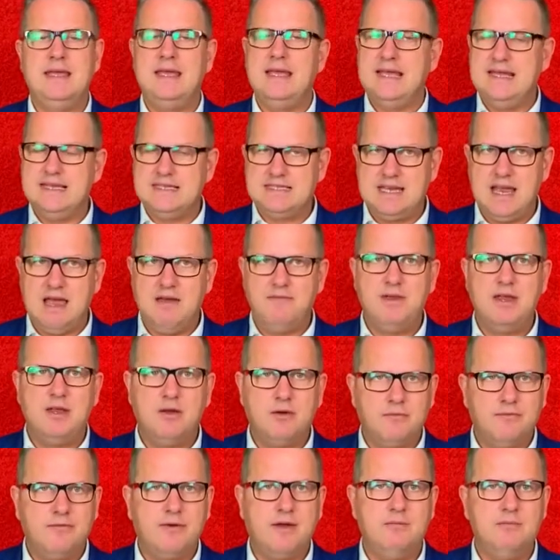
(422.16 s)
is having
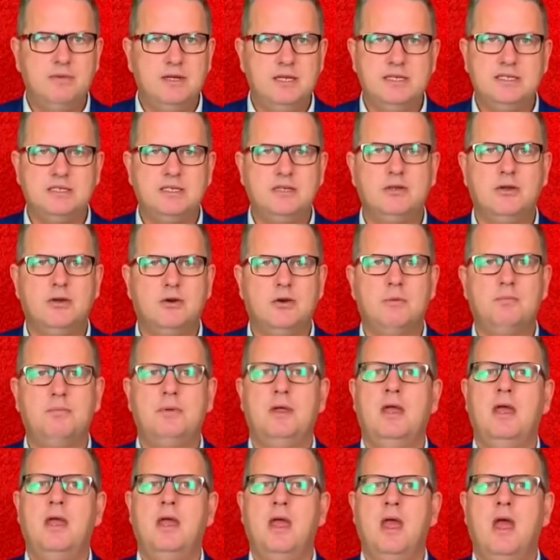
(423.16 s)
on families in
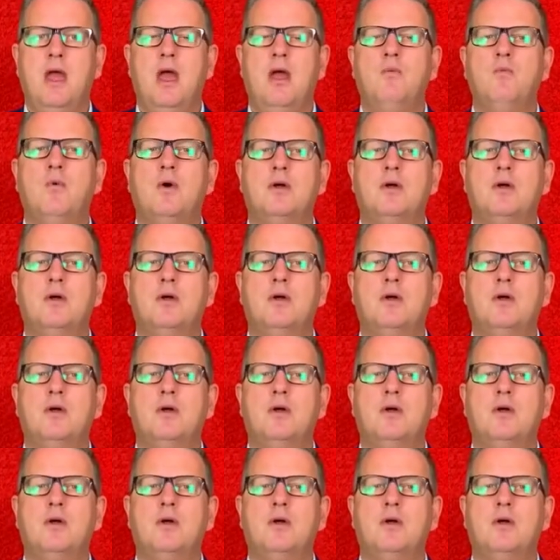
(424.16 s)
Europe and